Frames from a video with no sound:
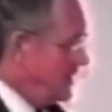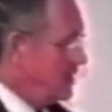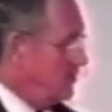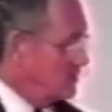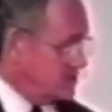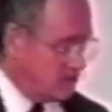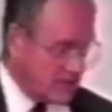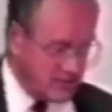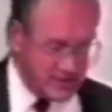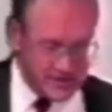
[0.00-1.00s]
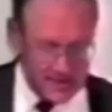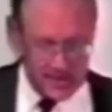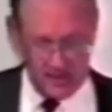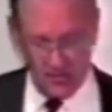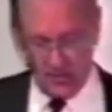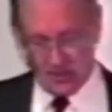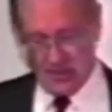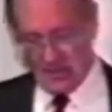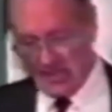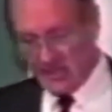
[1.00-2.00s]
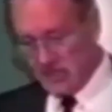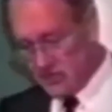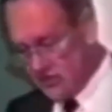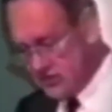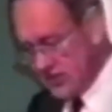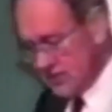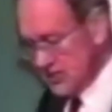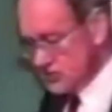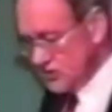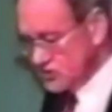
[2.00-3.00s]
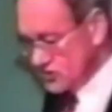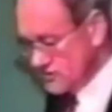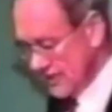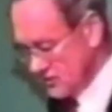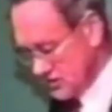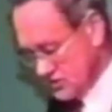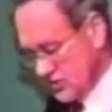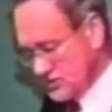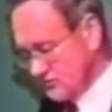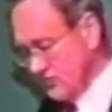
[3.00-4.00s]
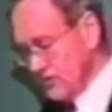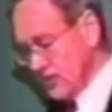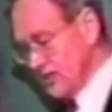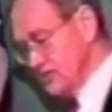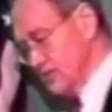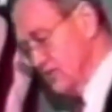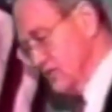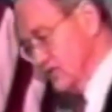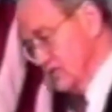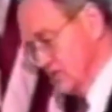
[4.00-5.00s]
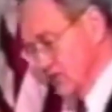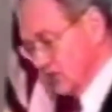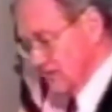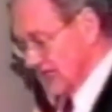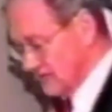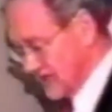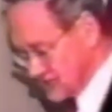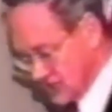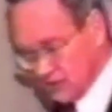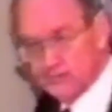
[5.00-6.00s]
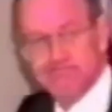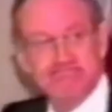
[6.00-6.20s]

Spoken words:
now, so what we see was that in 1913 a switch was made. We switched from the Constitution to the Manifesto.